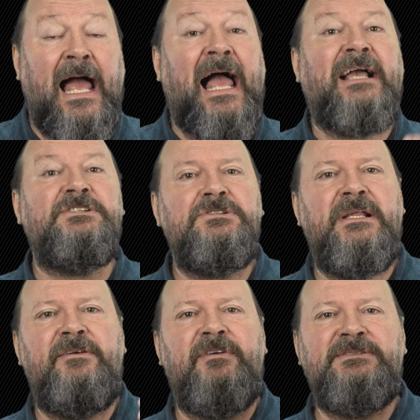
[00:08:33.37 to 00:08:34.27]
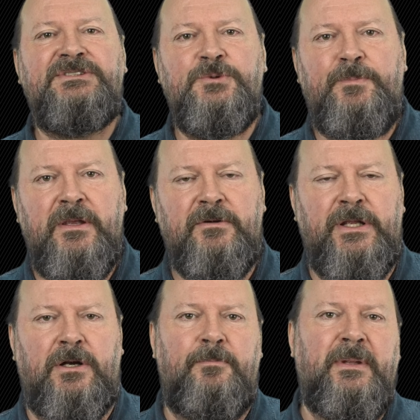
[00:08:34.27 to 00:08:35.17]
actually even
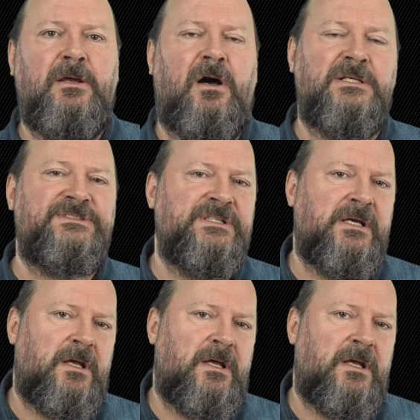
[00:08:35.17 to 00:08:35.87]
superior, because